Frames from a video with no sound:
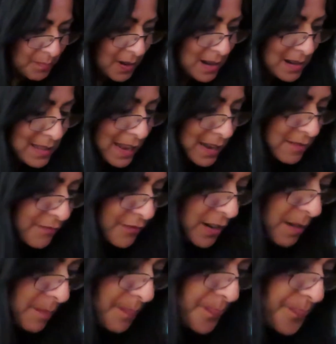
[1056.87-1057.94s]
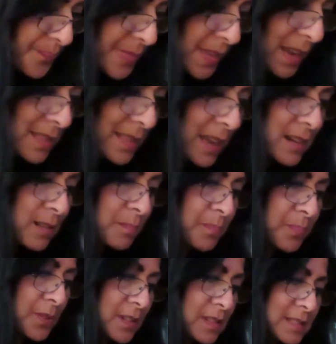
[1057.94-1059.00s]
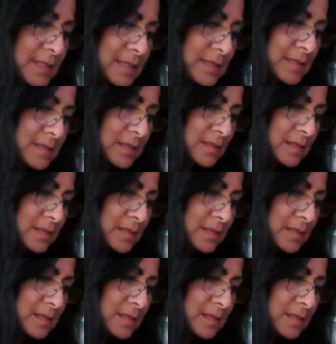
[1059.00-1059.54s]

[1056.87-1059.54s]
bought a lot of books.